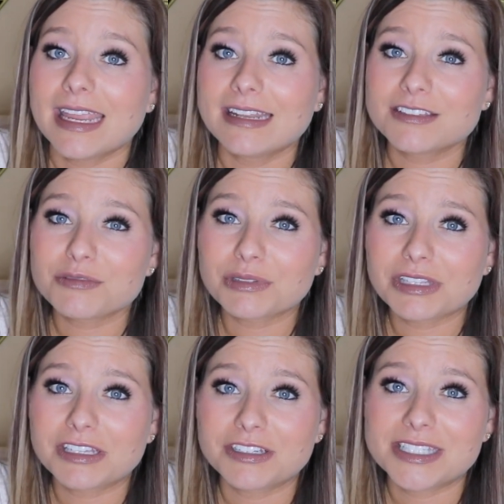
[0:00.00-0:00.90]
it is a
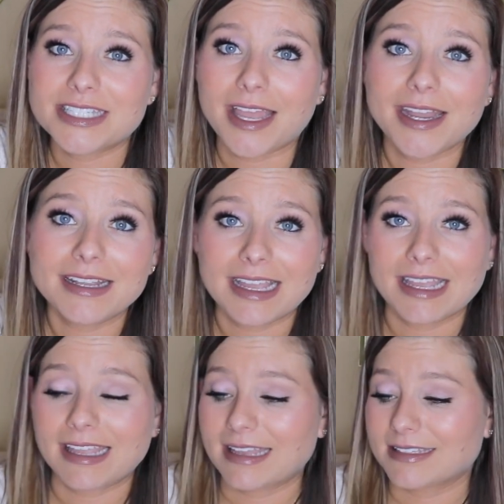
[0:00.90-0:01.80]
really good side
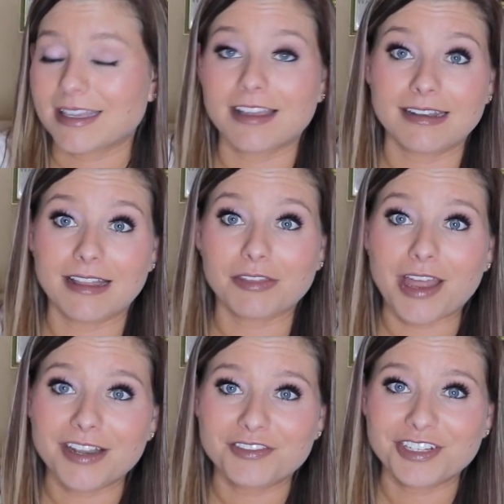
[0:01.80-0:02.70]
gig and a
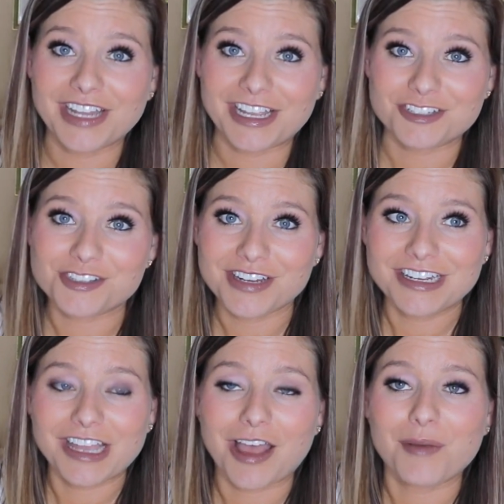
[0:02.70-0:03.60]
lot of good extra
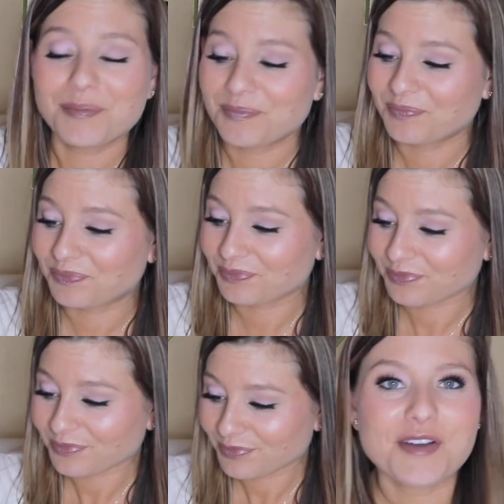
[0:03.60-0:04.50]
income.
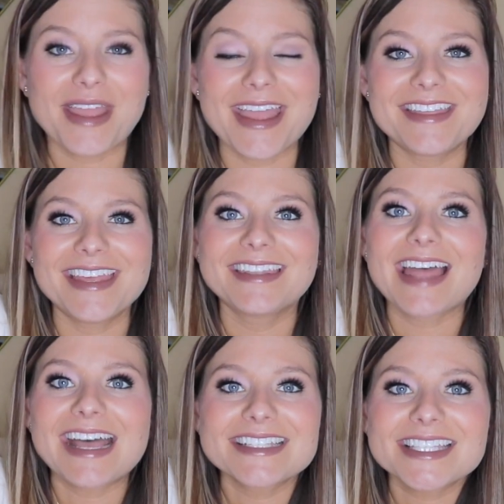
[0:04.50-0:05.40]
Okay, and then
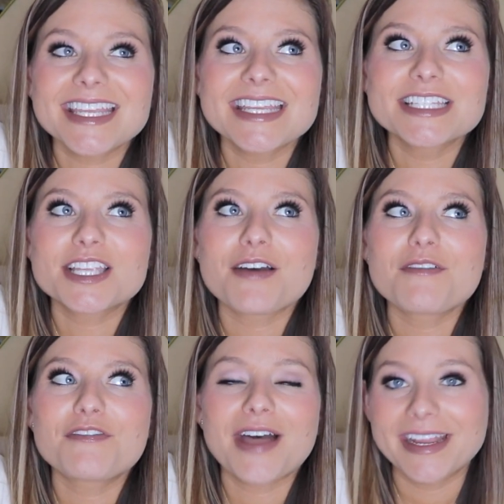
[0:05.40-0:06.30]
lastly is
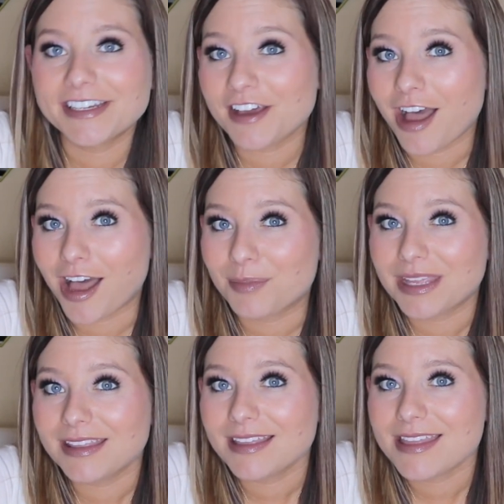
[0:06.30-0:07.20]
find a
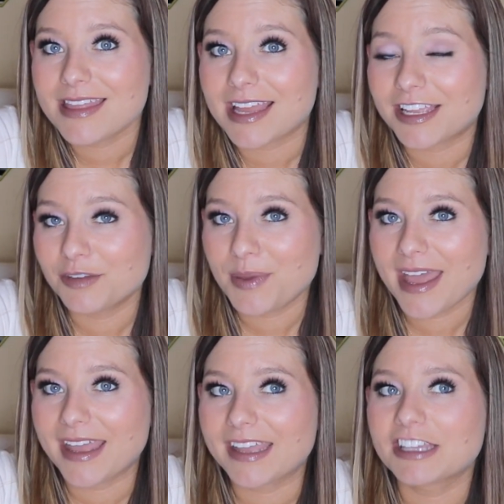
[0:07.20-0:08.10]
hobby that could
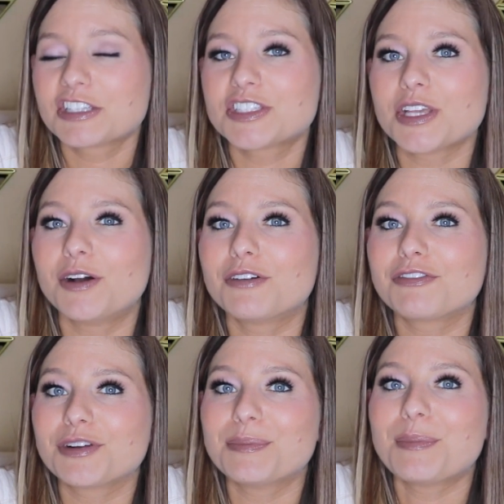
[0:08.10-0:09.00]
pay. So
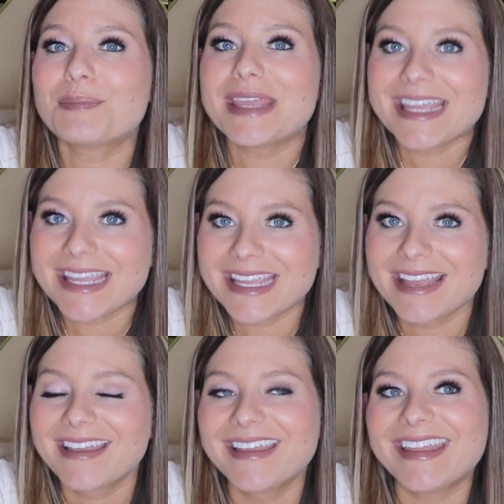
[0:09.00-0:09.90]
for
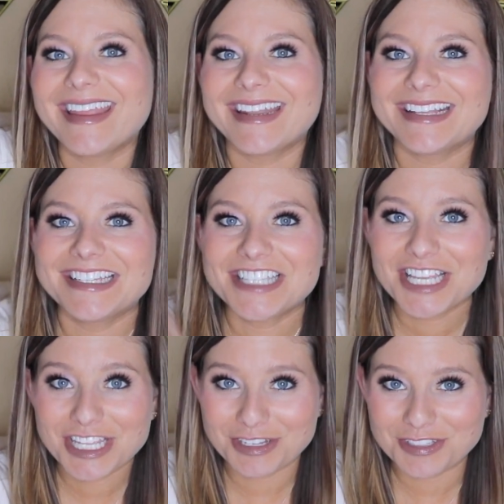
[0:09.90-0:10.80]
me, it is
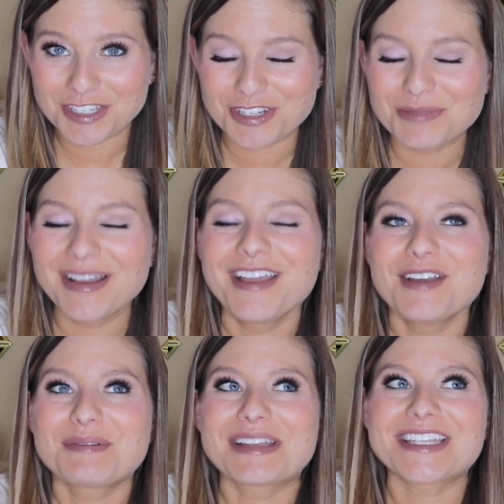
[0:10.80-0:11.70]
YouTube,
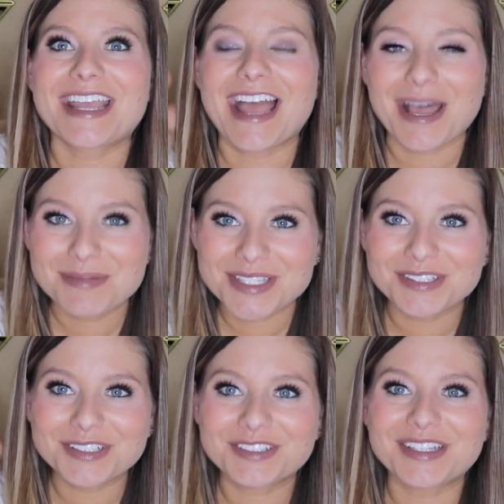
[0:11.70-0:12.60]
which I
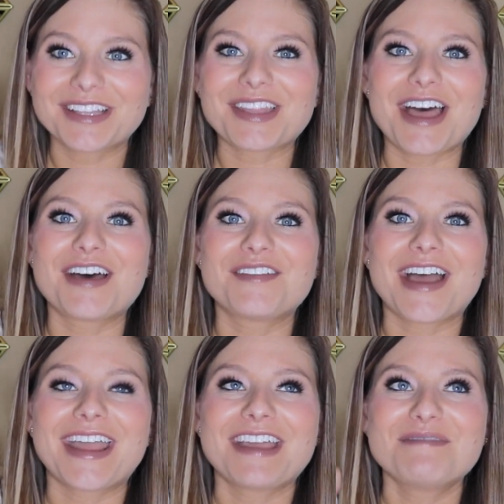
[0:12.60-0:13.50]
absolutely love.
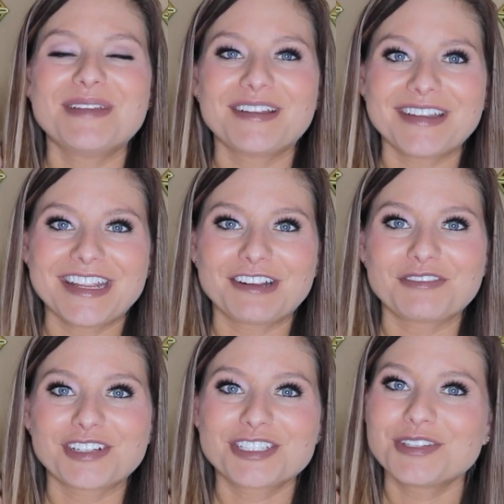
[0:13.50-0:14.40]
I have been on here
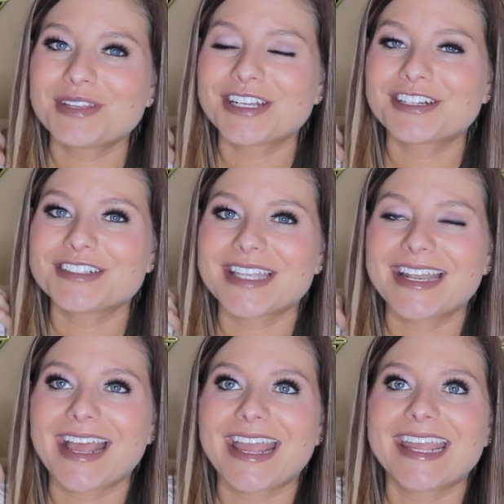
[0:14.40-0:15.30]
for 2 years
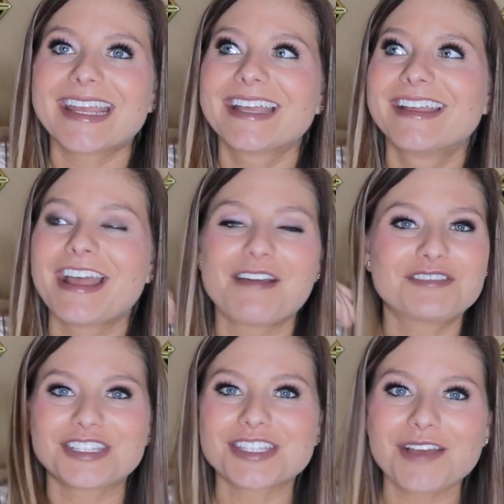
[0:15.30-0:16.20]
and I
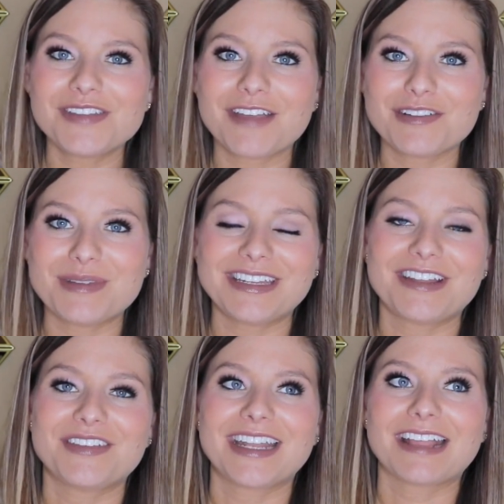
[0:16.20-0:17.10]
have just loved every
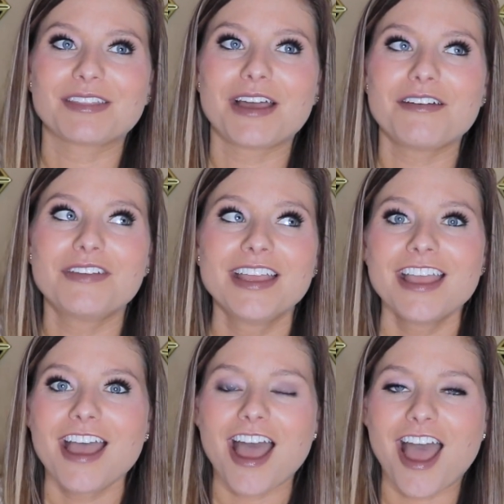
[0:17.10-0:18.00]
minute of it. I
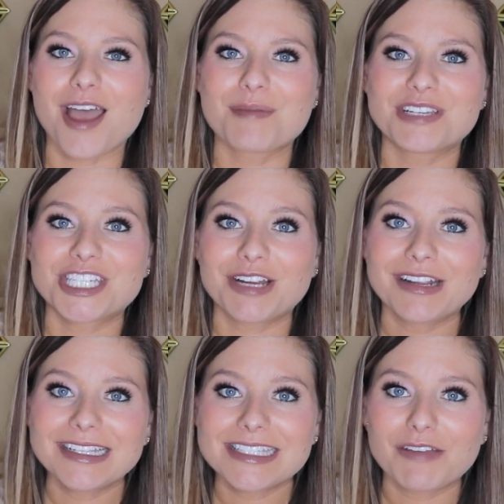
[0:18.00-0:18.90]
love
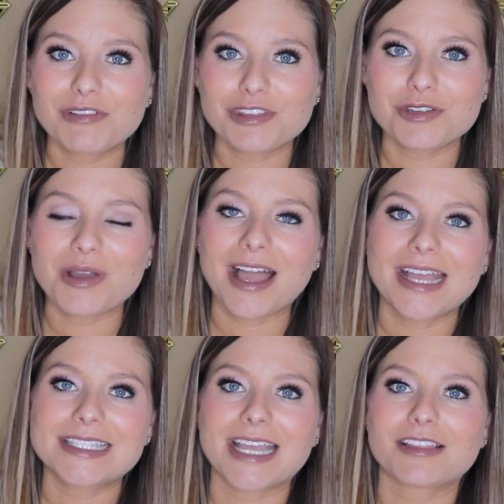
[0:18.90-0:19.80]
sharing stuff with you
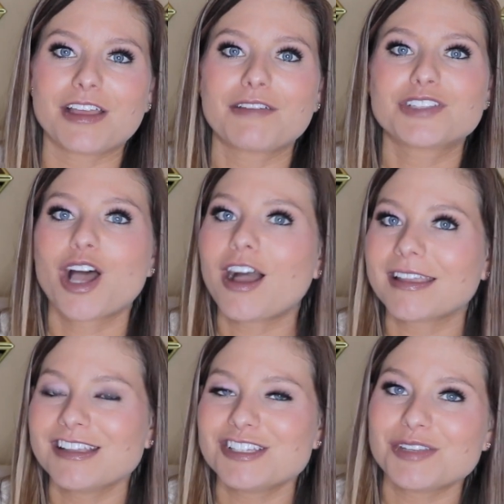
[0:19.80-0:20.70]
guys. I love
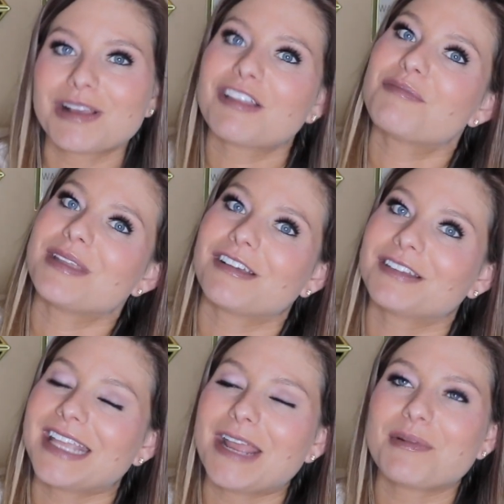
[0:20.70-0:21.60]
talking to you. I love being
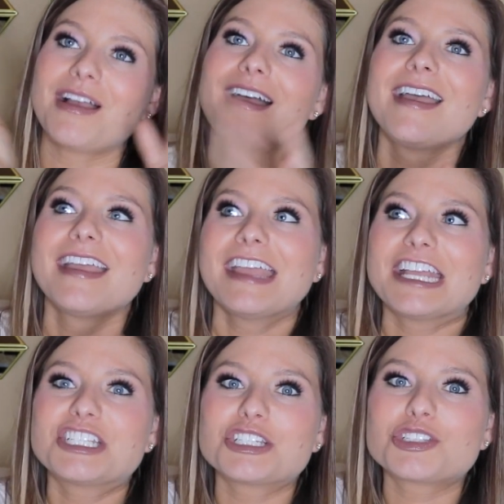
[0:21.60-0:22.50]
on camera.
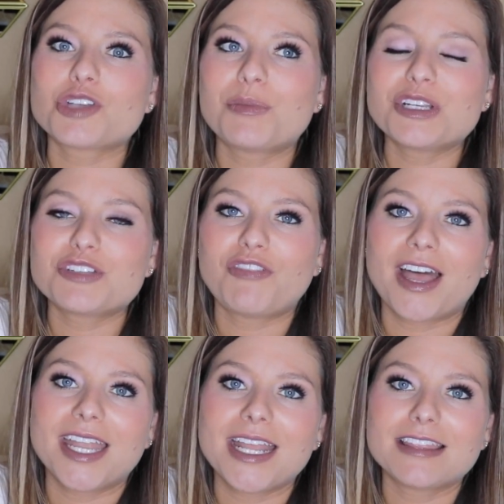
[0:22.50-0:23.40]
It's just so much
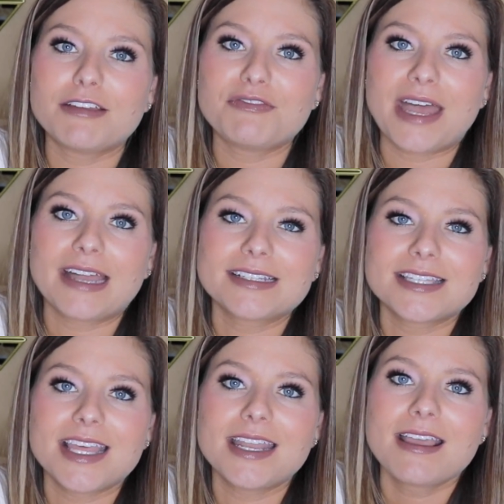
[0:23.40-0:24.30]
fun, and the
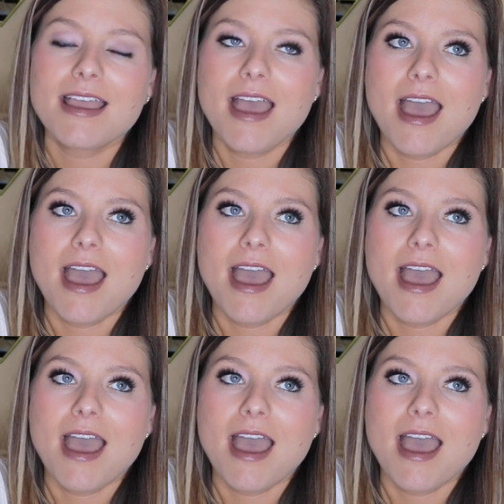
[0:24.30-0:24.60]
fact that,